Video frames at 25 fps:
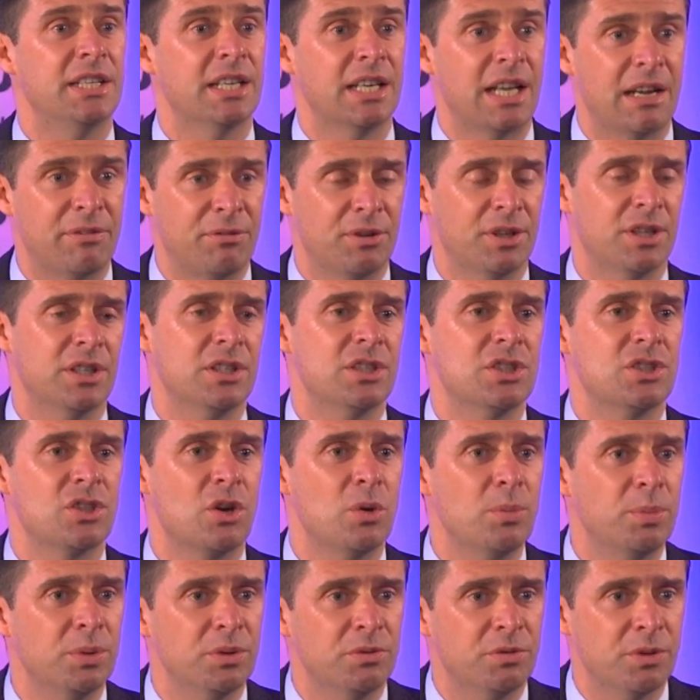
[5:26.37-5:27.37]
that Africa is
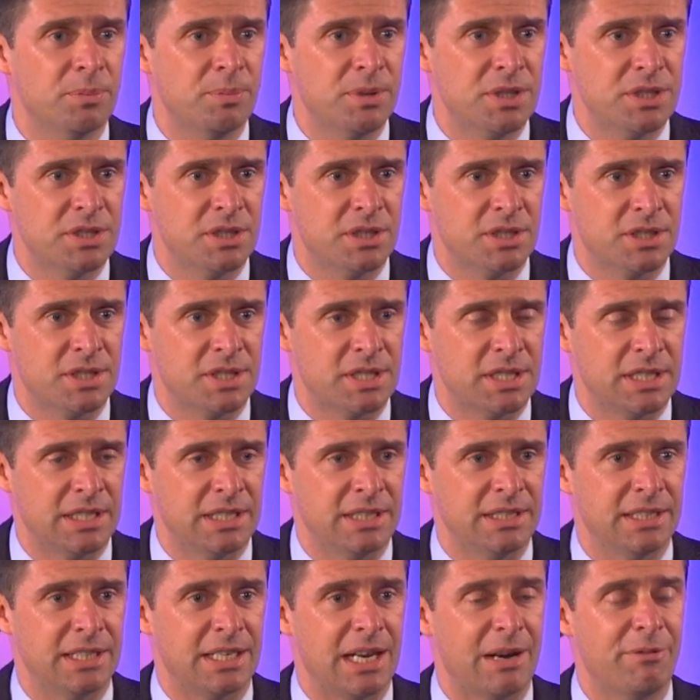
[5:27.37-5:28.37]
open for business
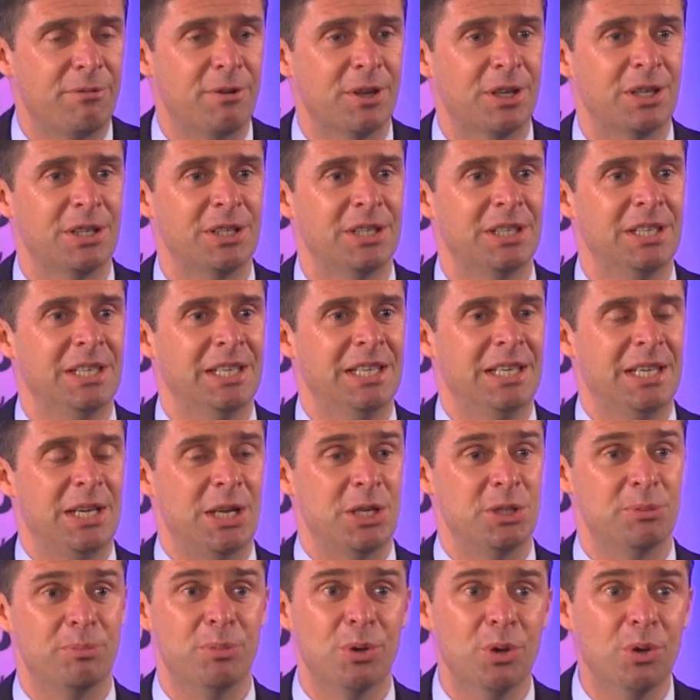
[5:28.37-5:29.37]
and that Africa
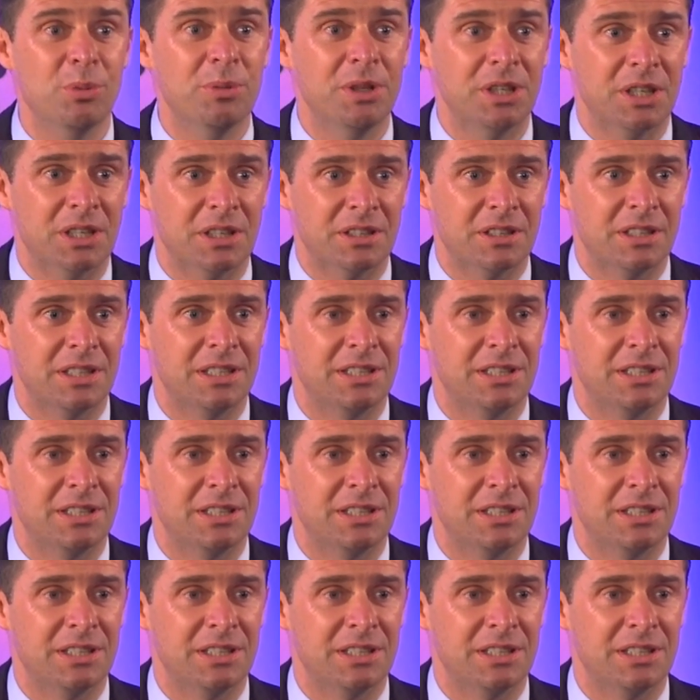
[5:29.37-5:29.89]
is booming,